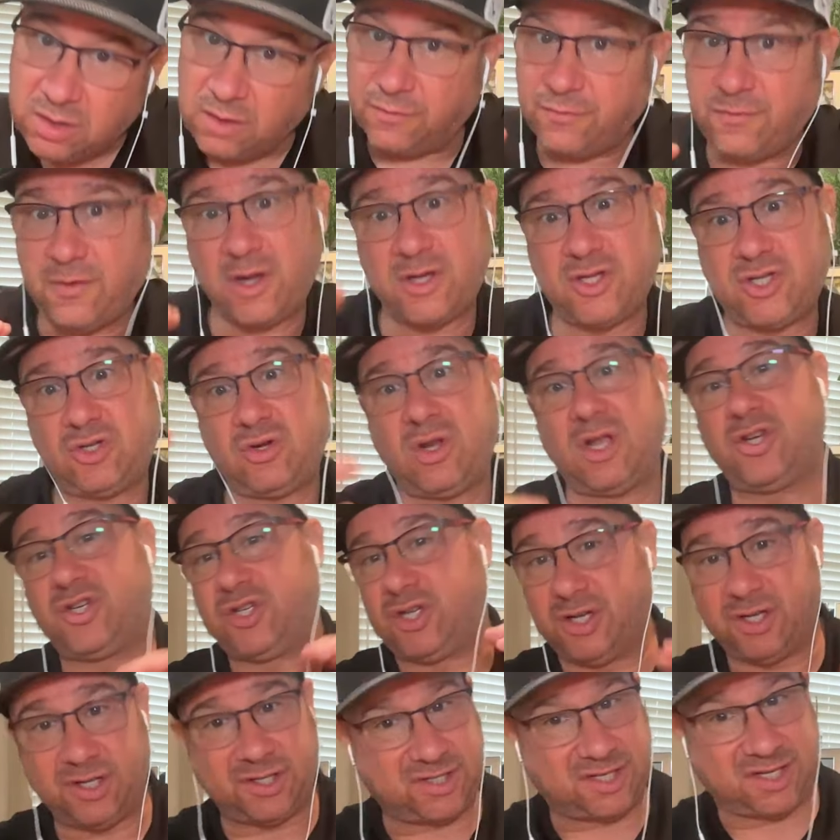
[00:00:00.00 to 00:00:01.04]
the
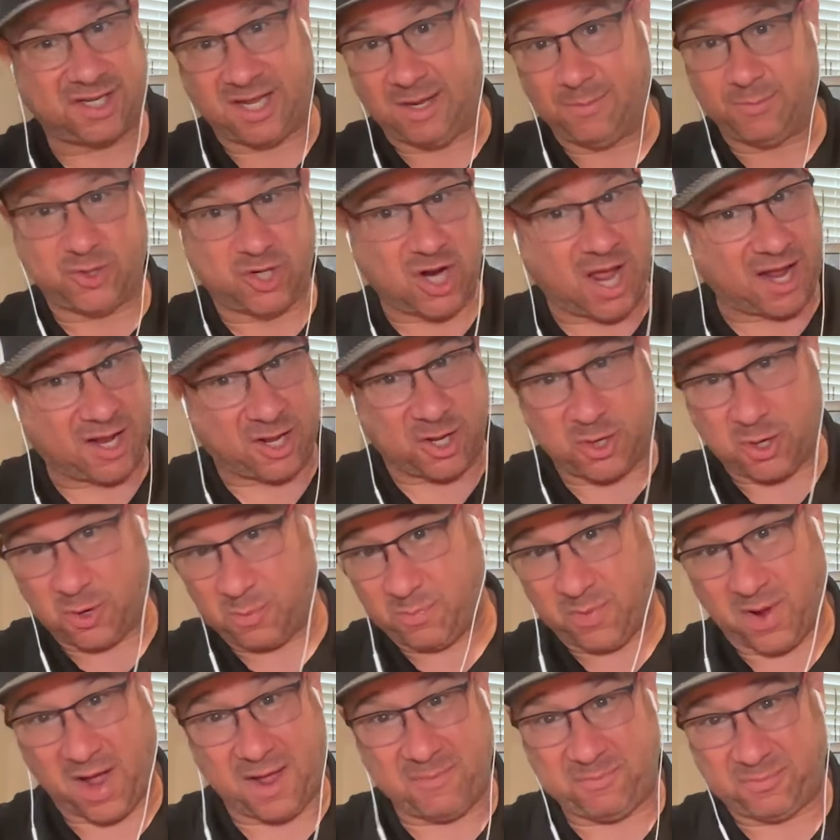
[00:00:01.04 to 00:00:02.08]
frustration is to keep track of your
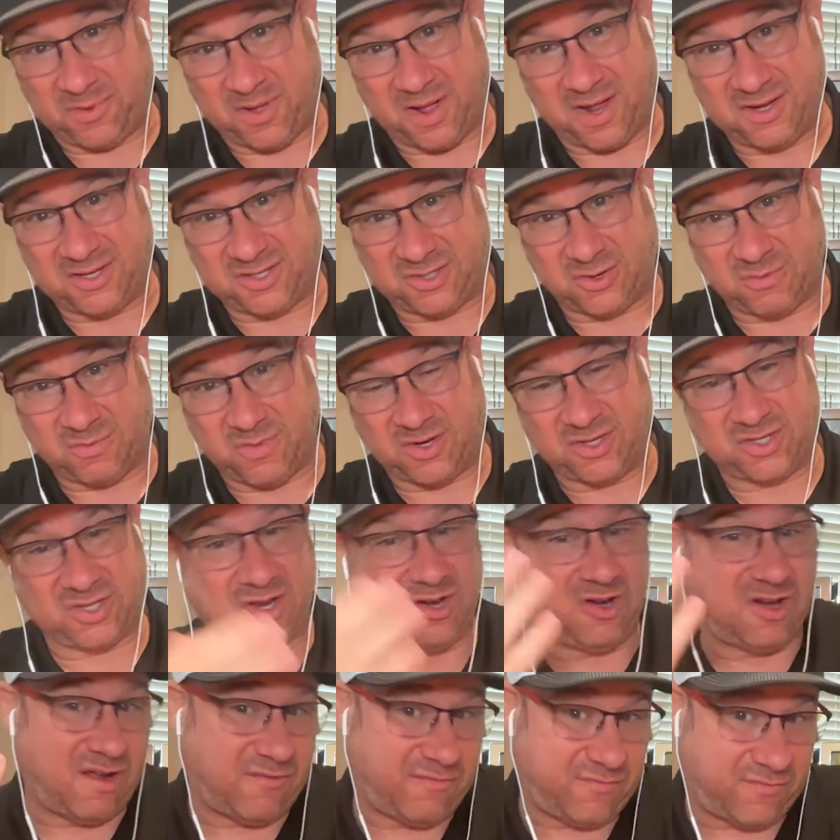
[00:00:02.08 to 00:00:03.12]
pipeline so much that
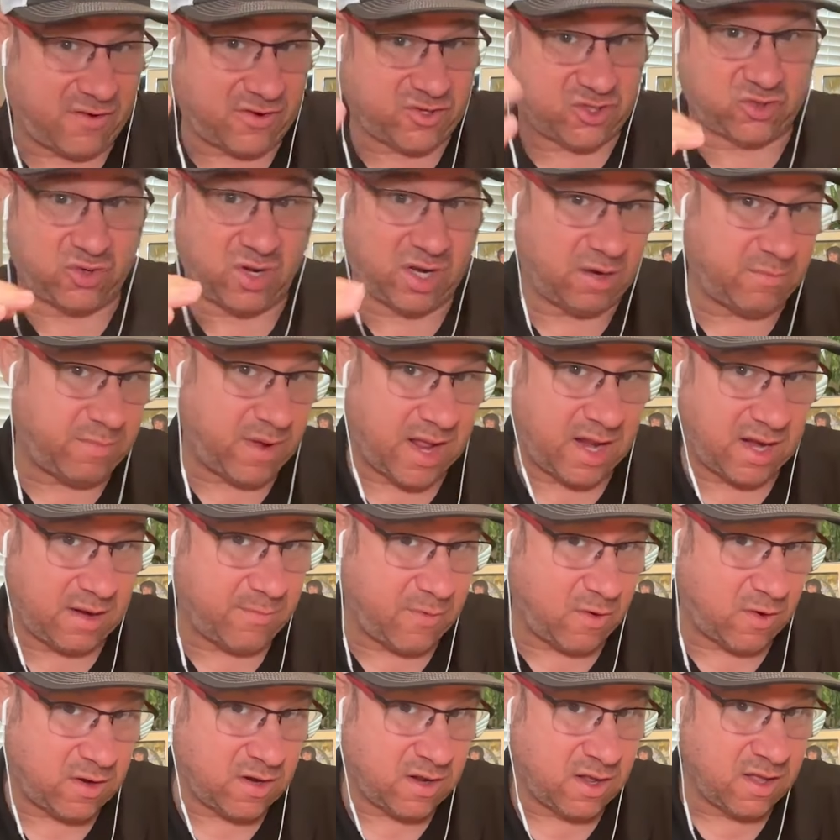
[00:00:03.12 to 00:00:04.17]
you're not frustrated by
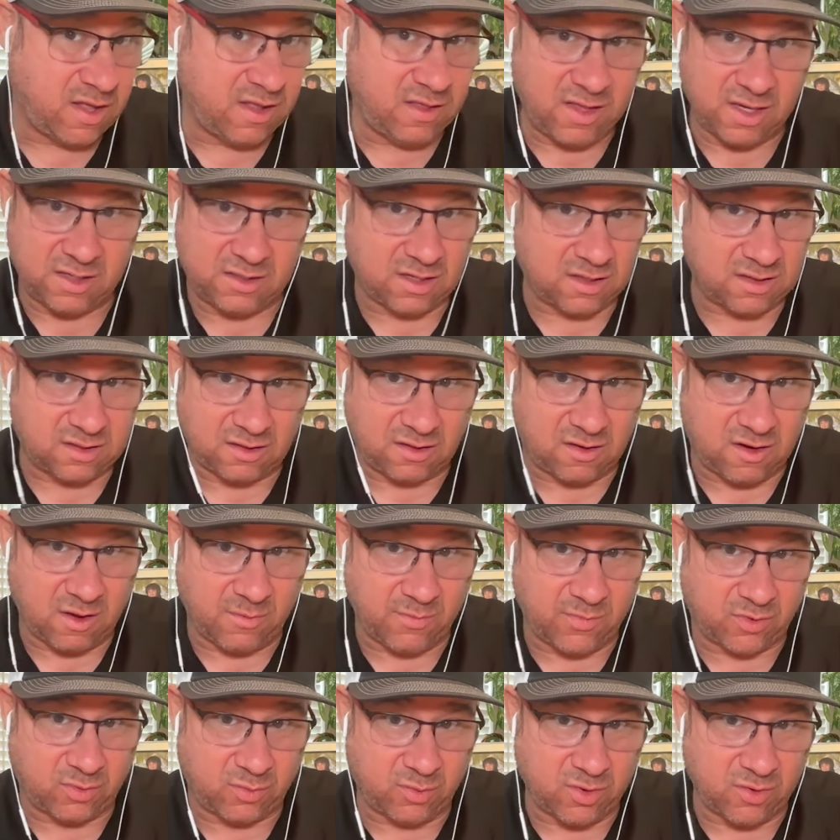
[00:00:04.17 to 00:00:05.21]
anyone that doesn't
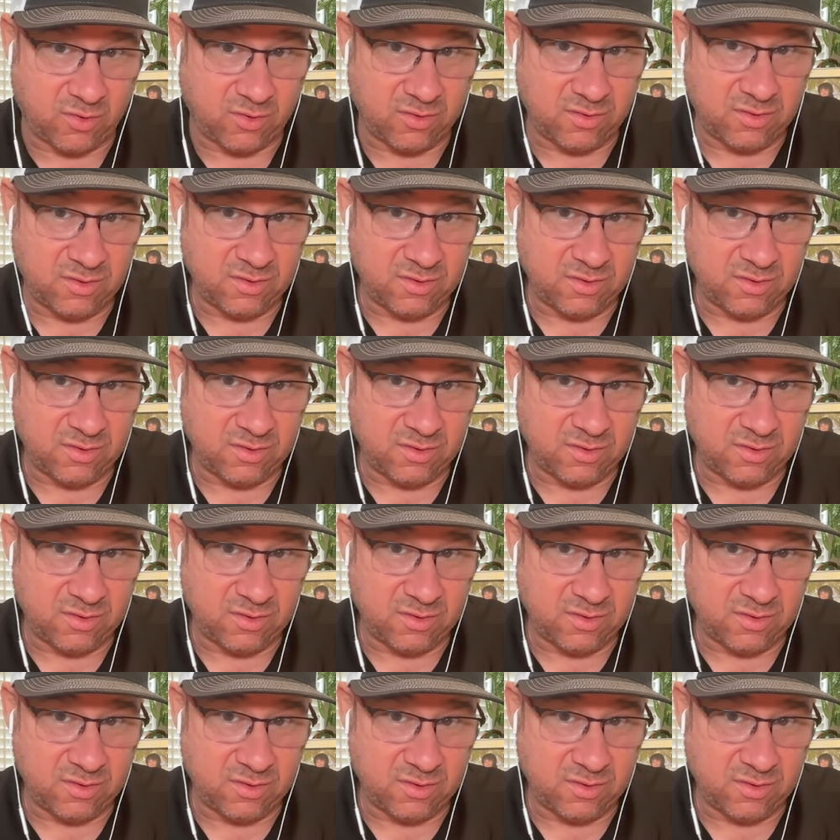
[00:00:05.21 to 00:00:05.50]
come through.